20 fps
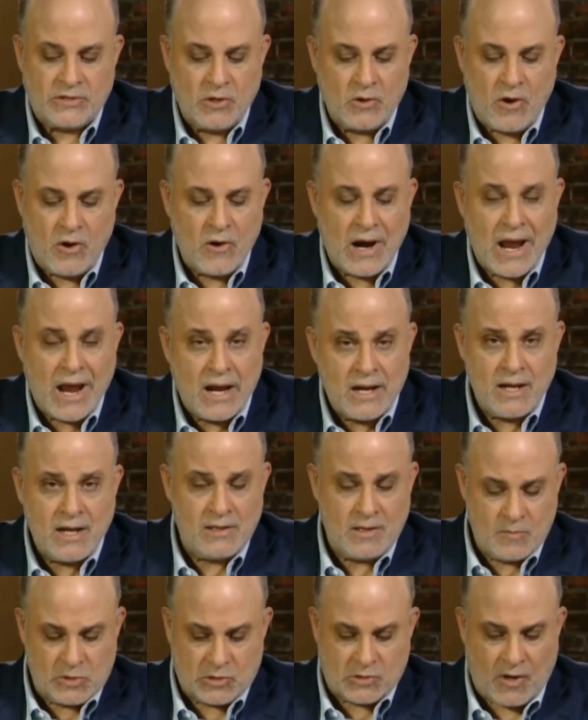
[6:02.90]
or any of
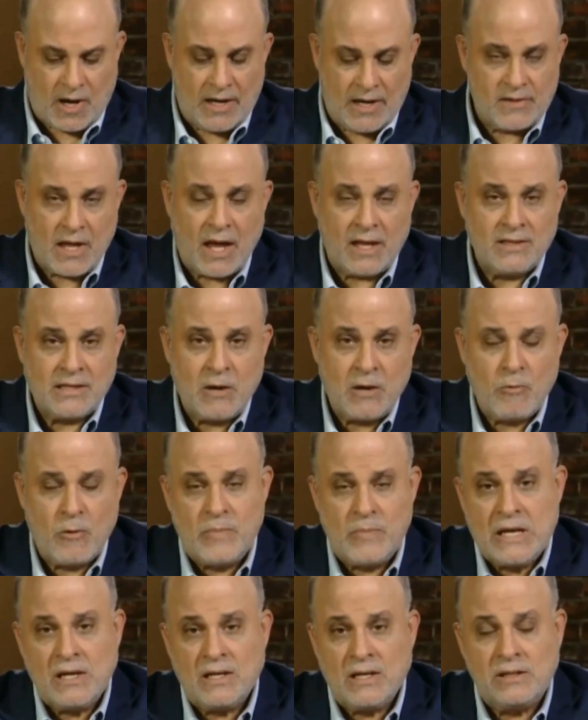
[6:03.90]
them try that, they would
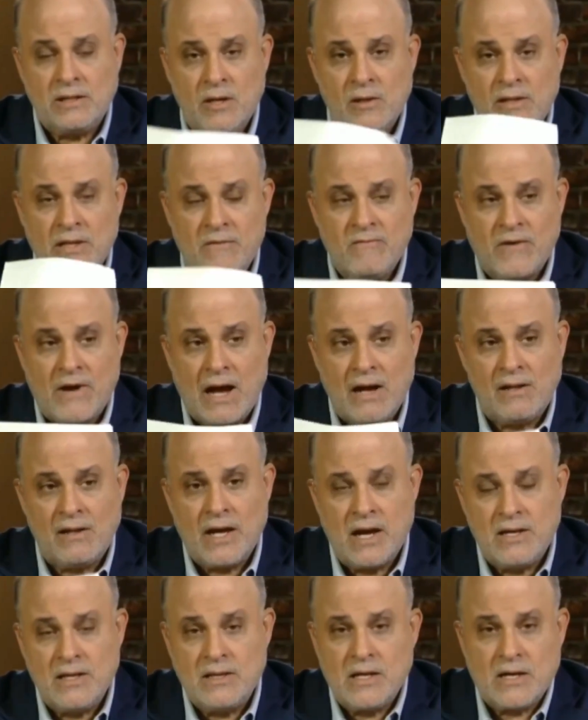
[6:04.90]
be clearly
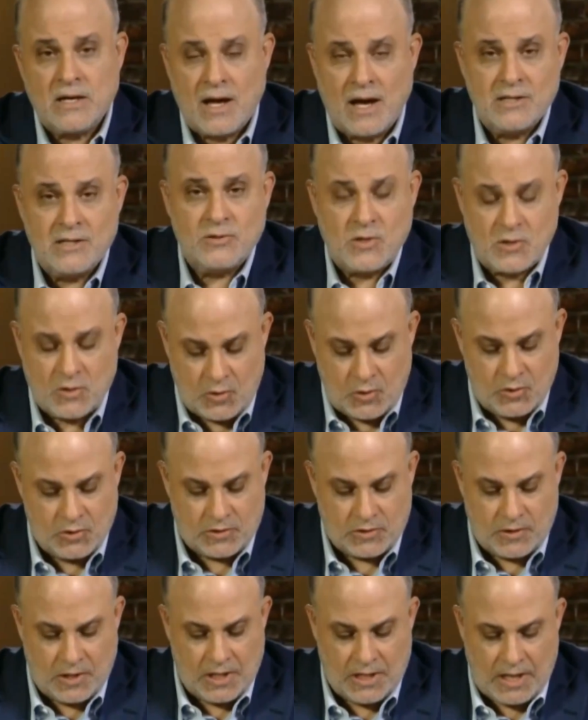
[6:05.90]
violating the
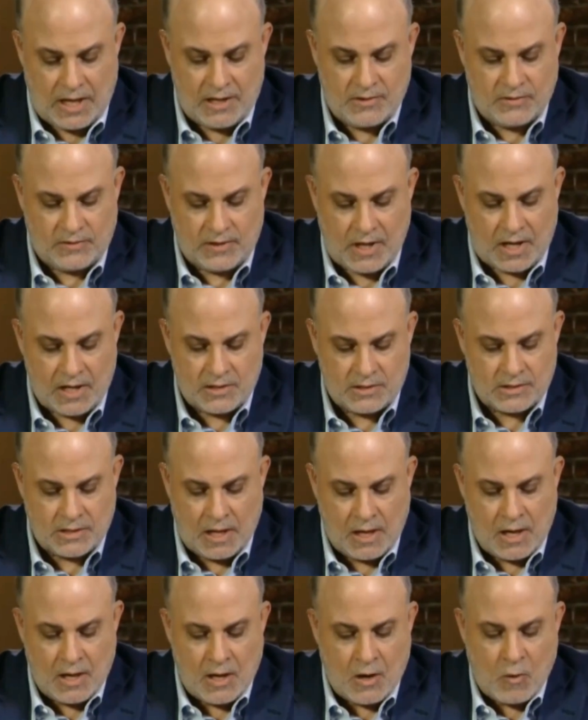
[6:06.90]
Constitution of the United States.
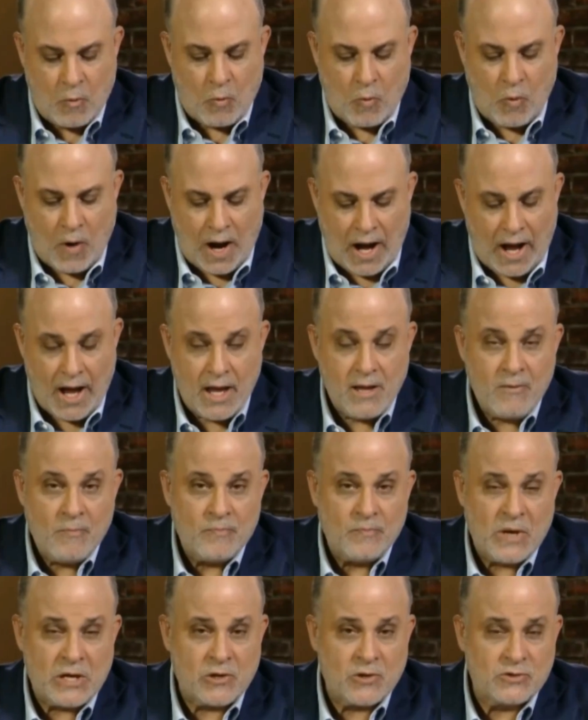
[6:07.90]
Why?
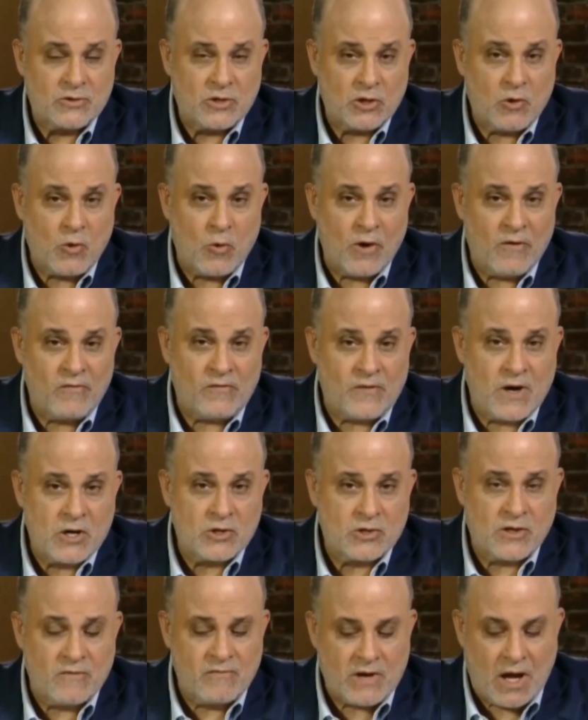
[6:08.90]
Because the core
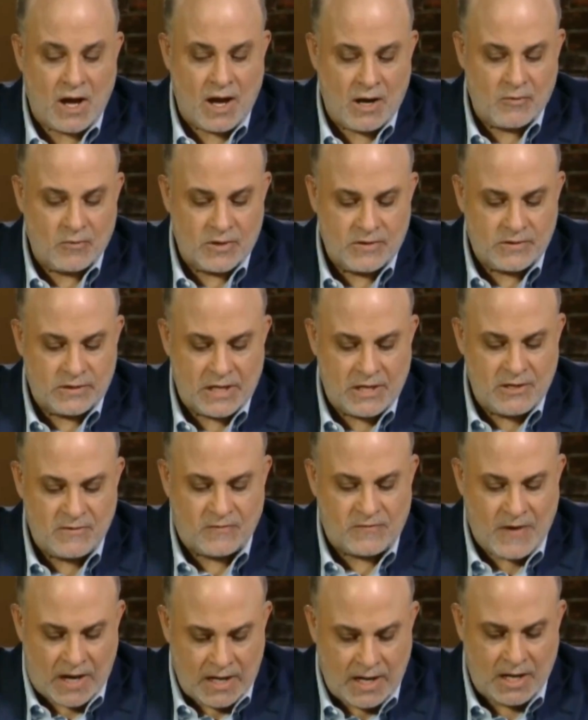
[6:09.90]
function of Congress is
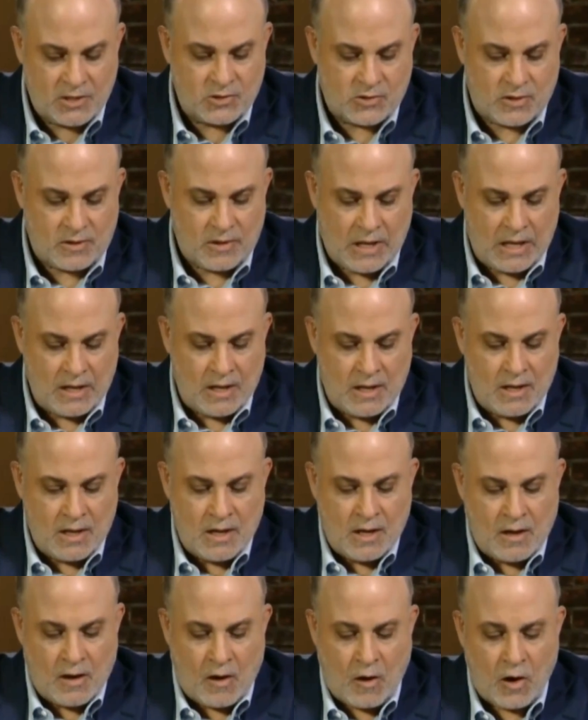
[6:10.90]
financial.
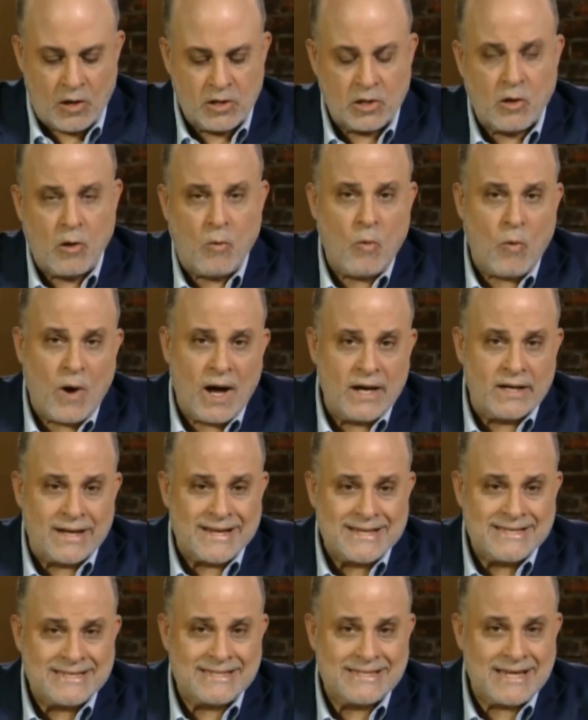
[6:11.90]
Article 1,
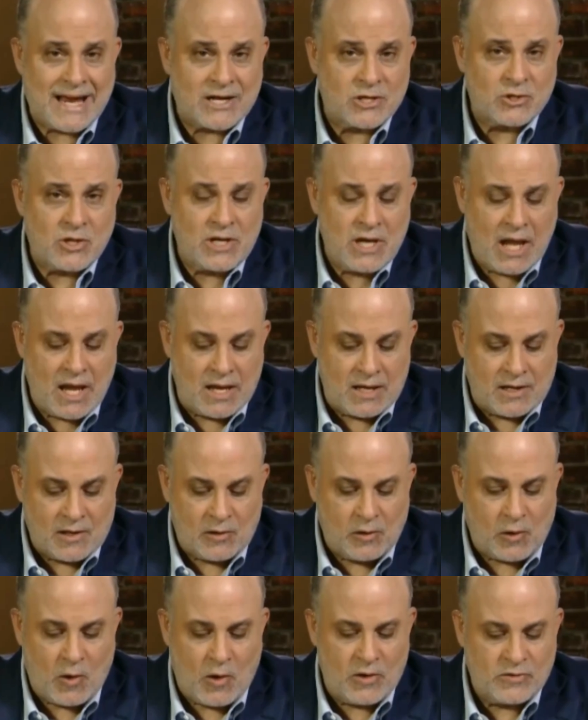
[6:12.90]
Section 8,
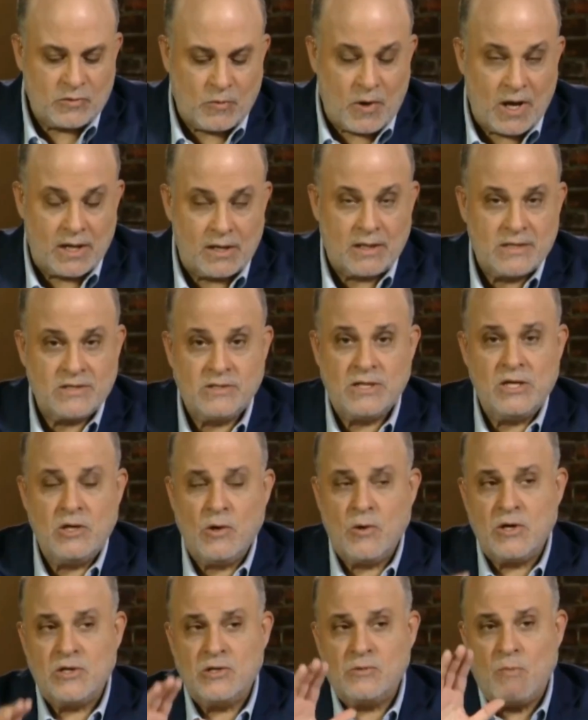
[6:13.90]
Clause 1. See,
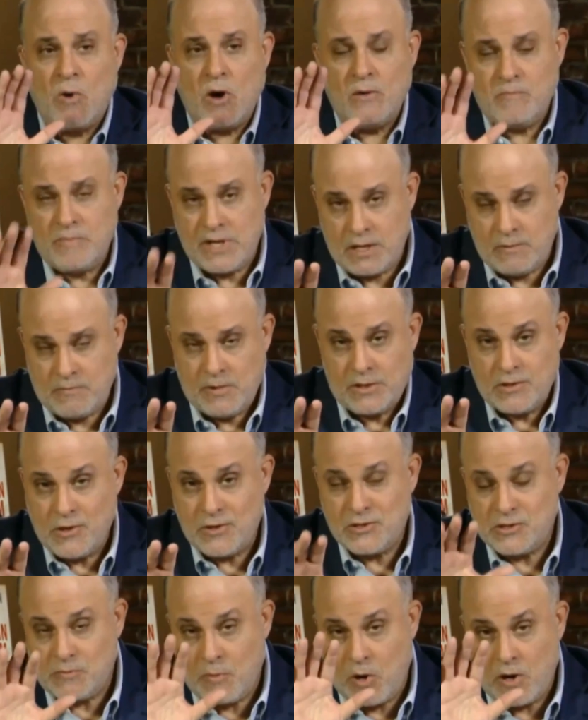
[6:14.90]
you're a smart people. You're a
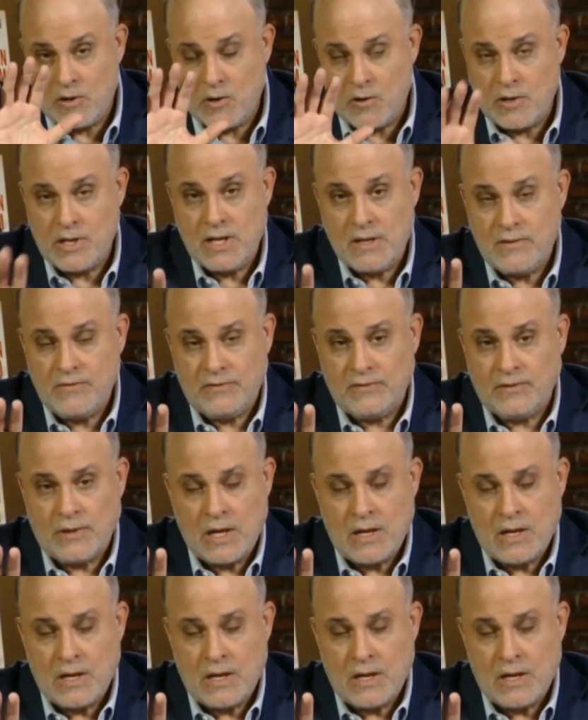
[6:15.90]
smart audience.